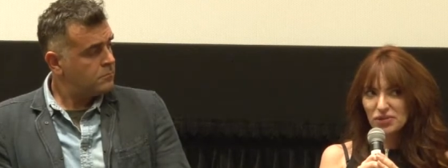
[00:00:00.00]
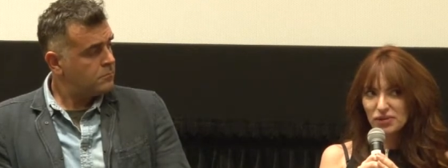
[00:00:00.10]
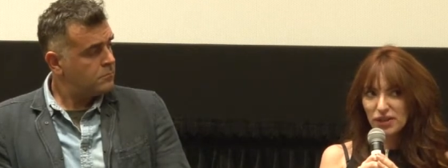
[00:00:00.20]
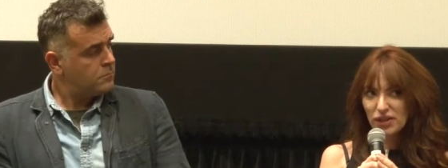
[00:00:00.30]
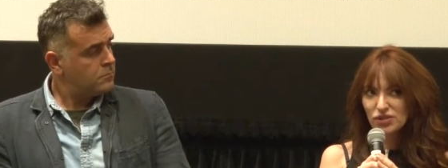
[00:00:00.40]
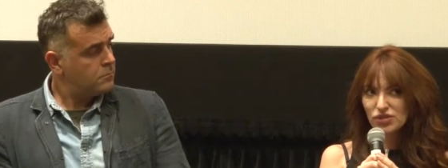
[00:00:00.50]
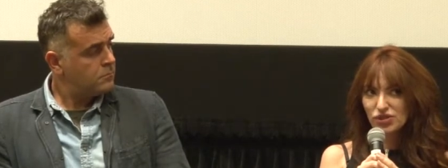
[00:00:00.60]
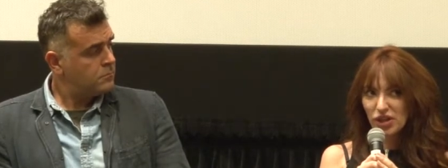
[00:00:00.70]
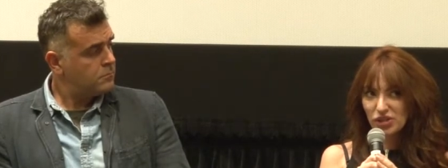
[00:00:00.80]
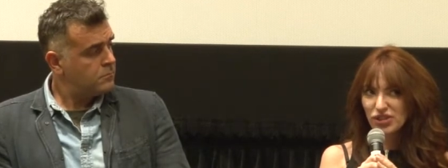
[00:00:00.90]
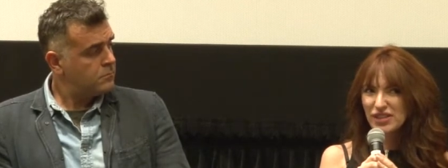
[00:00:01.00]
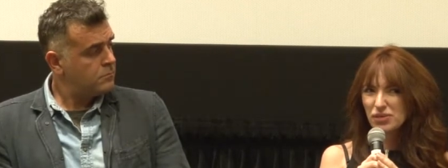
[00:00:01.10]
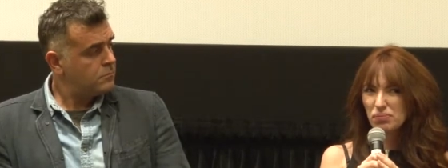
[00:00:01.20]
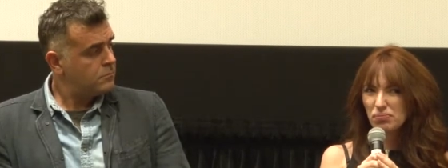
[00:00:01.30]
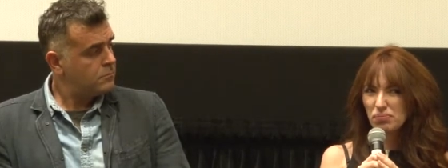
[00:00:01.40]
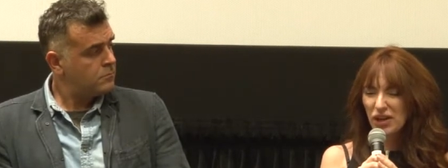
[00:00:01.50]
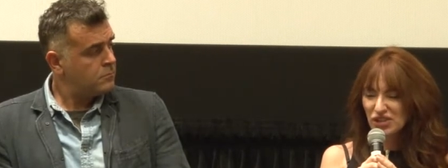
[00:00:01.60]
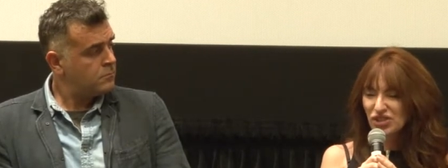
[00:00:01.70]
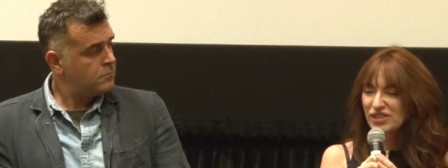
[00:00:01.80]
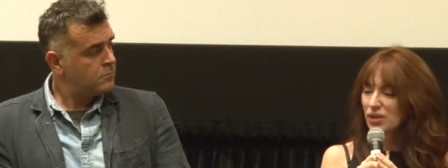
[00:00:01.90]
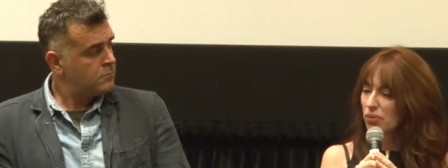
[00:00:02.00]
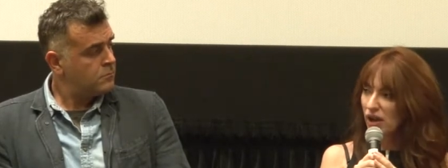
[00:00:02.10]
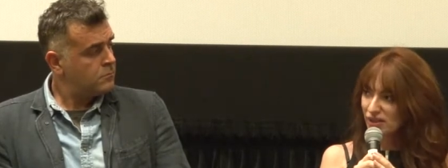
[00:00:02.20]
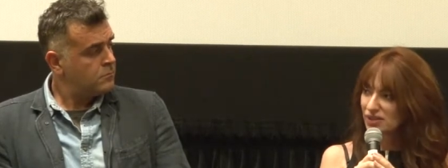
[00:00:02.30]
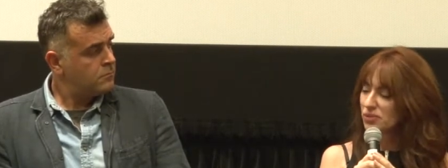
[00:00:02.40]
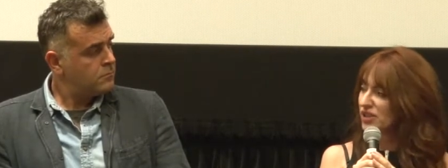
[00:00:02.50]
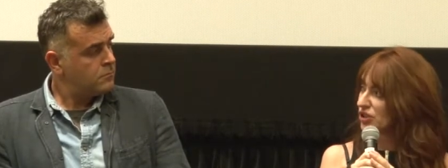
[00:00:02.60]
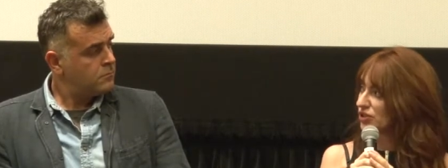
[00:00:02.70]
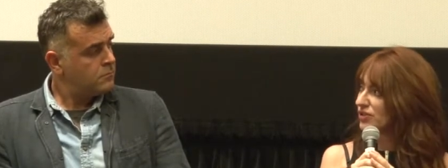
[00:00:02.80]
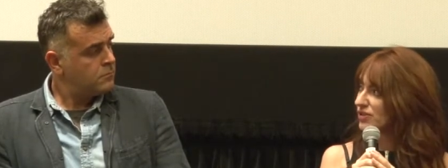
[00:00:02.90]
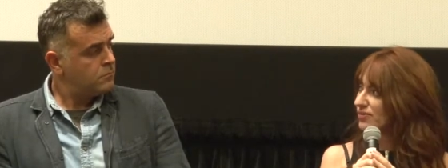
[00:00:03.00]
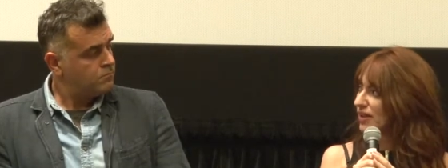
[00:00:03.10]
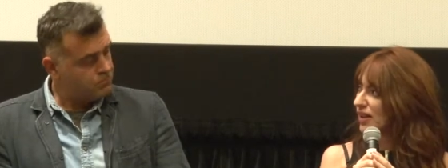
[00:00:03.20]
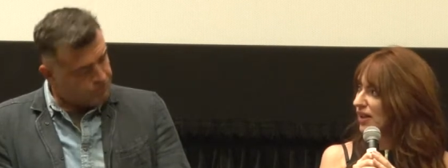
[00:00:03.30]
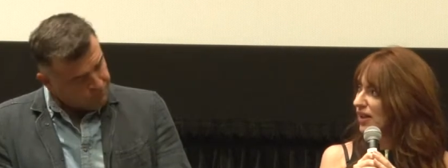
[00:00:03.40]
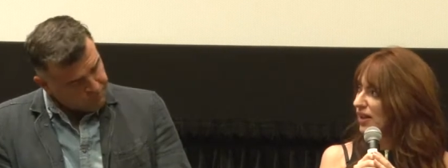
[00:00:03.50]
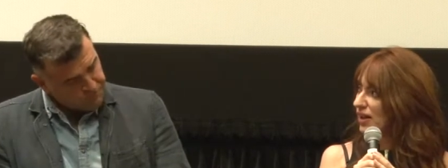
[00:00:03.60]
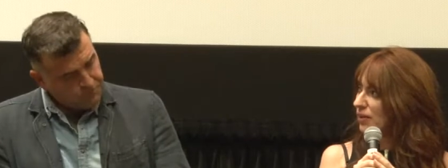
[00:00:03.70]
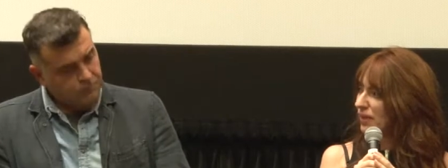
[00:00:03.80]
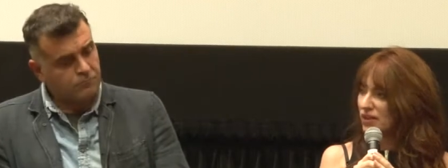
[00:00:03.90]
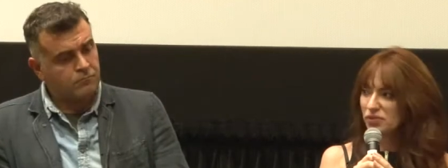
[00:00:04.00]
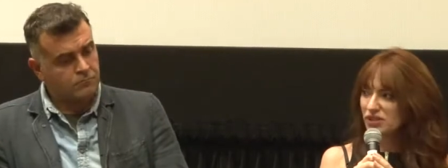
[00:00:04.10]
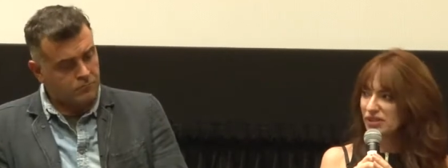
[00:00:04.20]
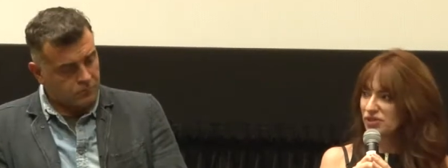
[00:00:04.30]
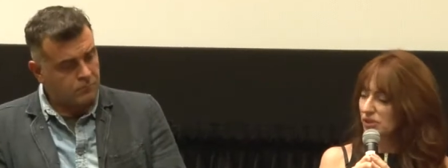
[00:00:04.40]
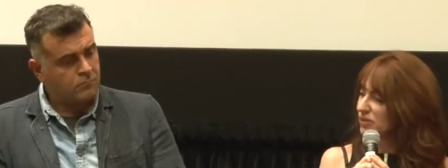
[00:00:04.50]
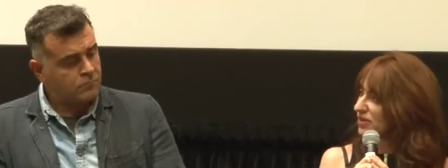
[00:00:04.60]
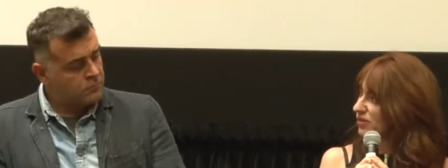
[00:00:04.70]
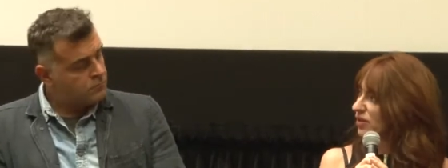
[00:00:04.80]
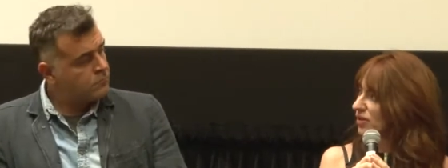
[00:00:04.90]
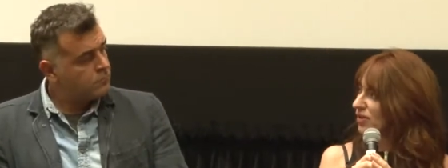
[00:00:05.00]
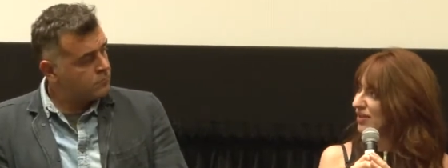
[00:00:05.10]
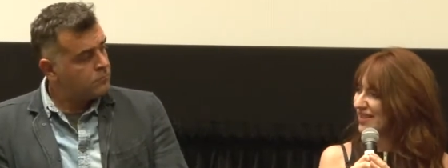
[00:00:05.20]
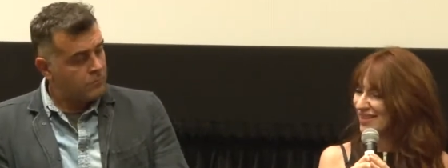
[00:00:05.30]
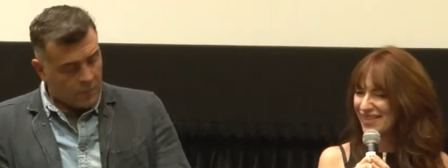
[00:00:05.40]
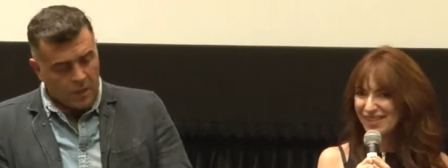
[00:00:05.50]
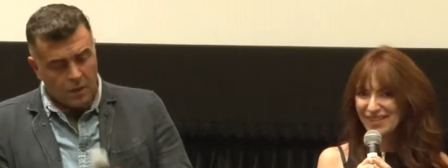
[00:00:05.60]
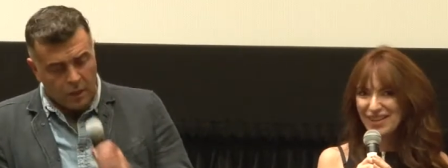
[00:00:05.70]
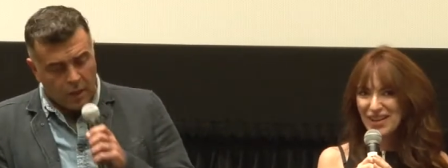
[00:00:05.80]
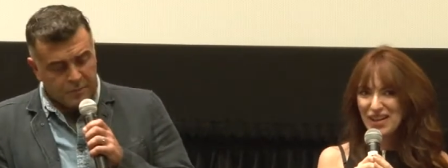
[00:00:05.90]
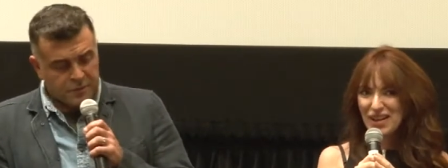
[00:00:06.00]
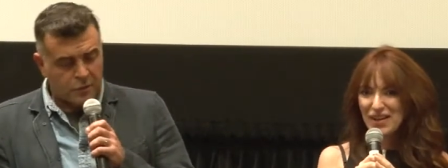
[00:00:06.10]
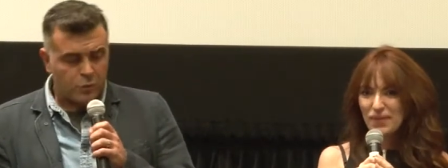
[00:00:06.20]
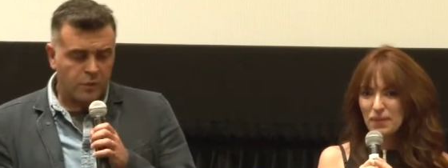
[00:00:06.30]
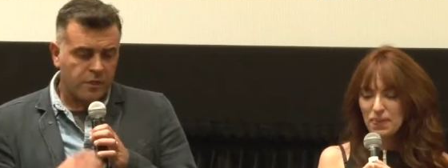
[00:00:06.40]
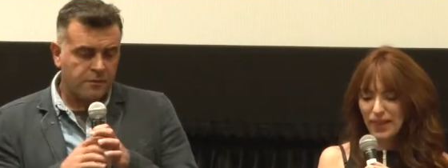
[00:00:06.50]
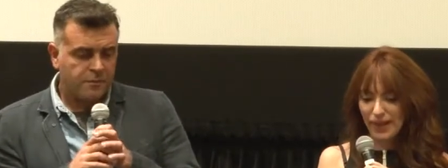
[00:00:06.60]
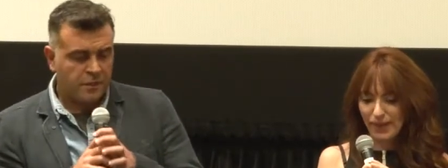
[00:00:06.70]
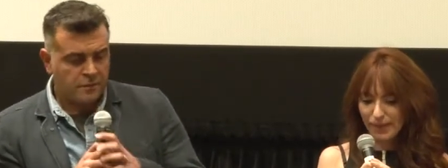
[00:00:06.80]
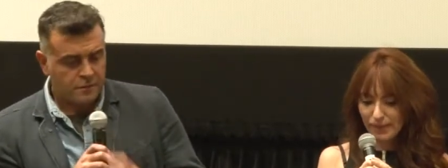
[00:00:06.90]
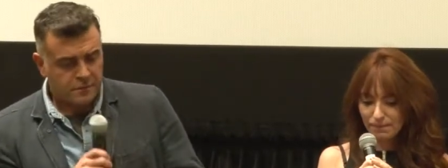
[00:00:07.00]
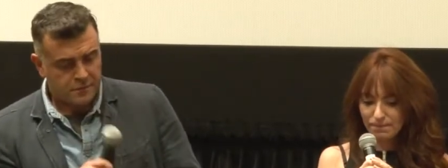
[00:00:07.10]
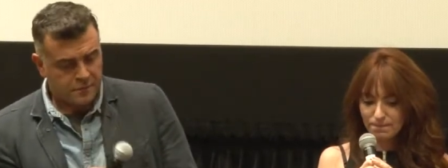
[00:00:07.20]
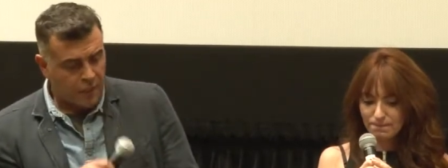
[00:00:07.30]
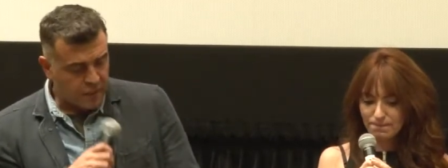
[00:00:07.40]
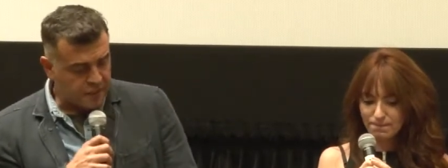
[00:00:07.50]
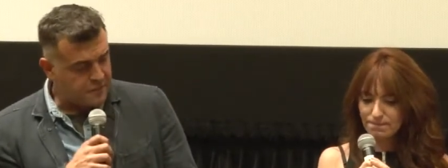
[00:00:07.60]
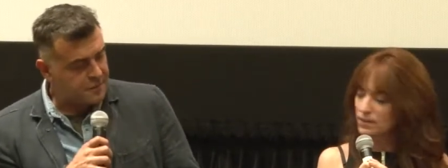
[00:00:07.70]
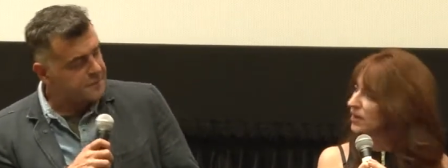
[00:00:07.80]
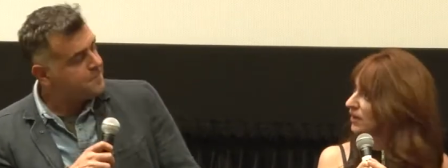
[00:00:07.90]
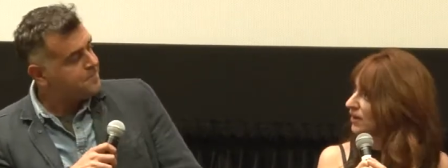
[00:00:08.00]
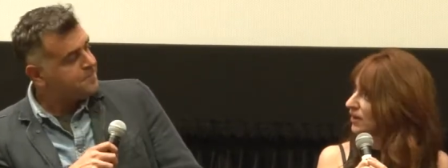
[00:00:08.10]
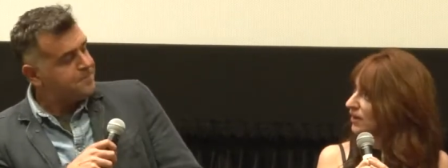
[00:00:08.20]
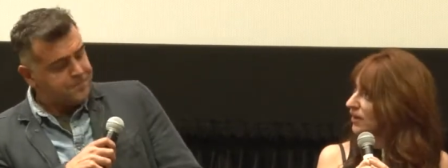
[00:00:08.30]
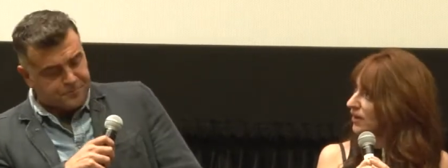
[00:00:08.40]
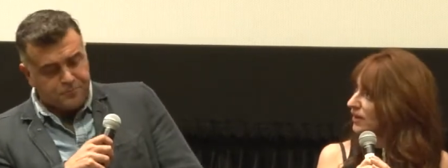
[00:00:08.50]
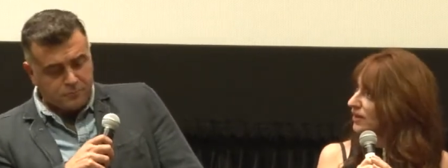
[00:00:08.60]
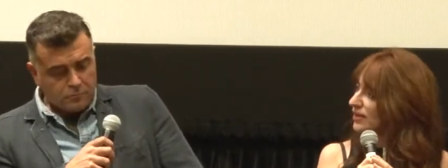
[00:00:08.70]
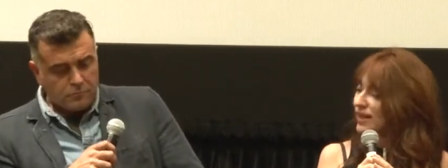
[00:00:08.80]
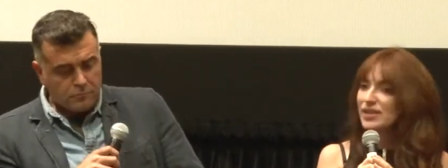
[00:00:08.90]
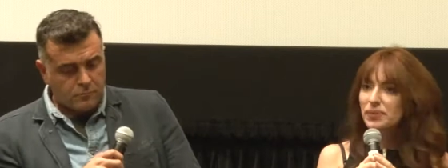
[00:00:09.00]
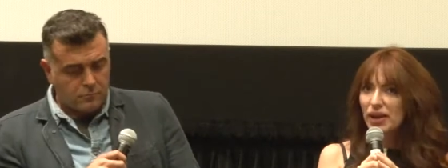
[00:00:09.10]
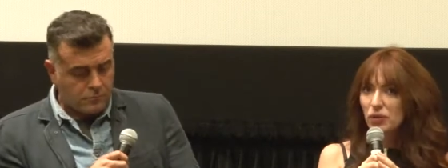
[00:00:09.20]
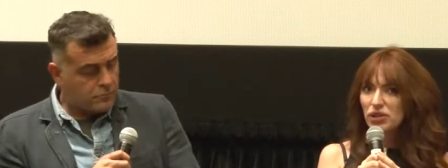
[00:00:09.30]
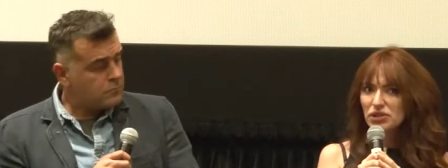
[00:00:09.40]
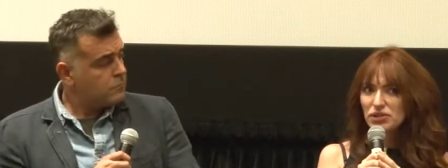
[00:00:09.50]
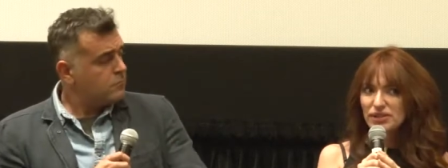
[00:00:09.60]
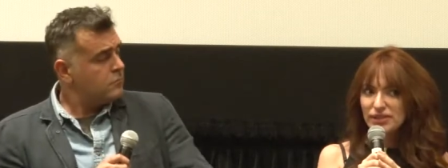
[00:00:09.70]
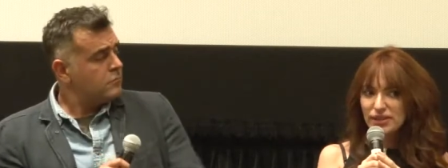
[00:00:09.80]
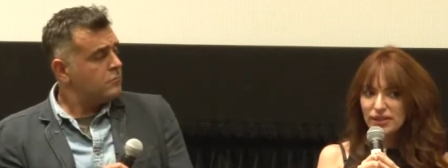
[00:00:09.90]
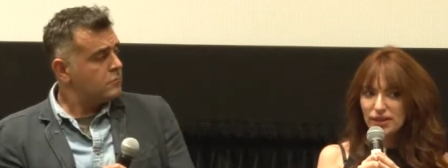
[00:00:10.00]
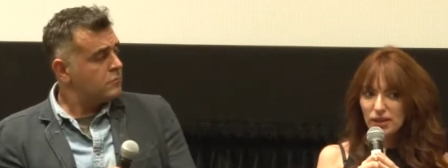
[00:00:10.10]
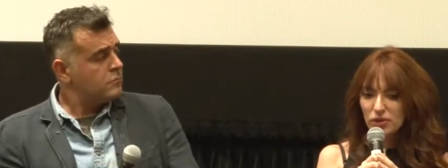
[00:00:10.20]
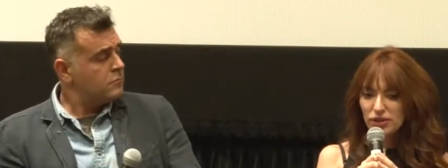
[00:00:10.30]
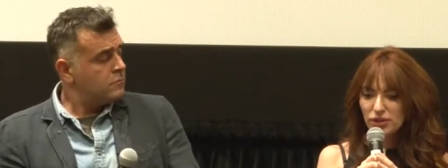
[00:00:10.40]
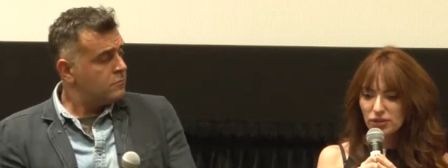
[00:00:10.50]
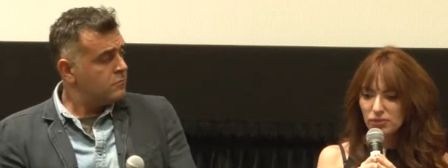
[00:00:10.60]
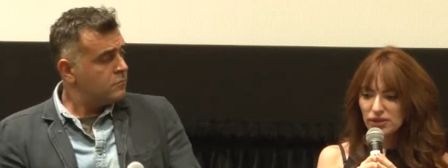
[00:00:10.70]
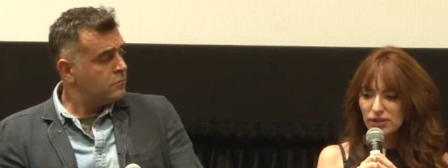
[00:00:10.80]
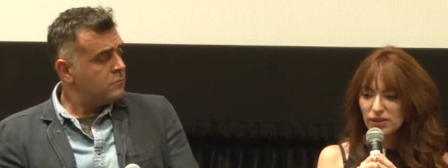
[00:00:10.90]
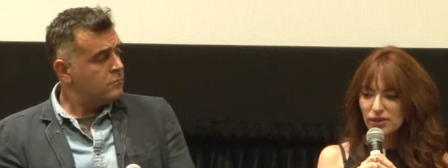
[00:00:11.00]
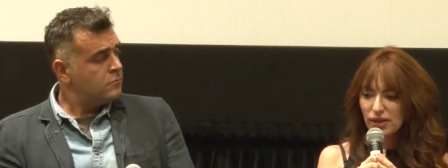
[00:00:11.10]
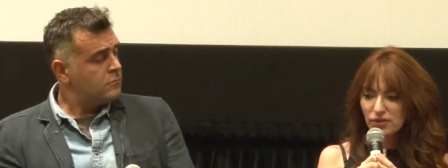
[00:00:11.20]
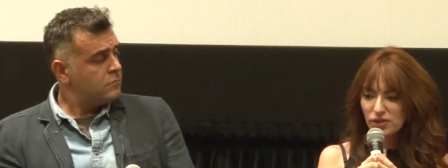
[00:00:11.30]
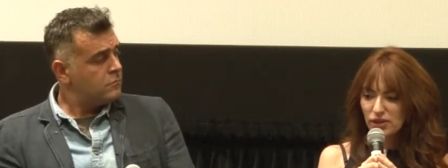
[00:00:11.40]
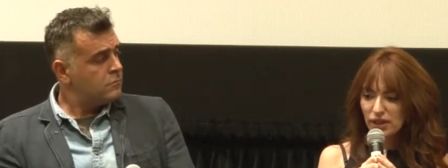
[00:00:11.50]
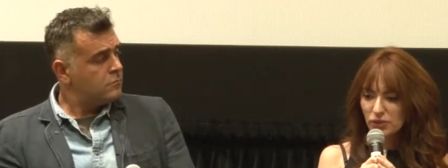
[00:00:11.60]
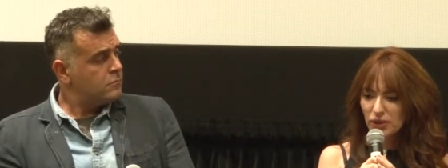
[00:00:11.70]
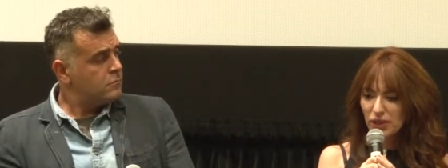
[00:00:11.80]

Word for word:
Speaker 1: to not judge as much as I possibly could. And it was extremely difficult.
Speaker 2: Absolutely. Um, it's not easy.
Speaker 1: Yes, but I want to see them on a human level. And when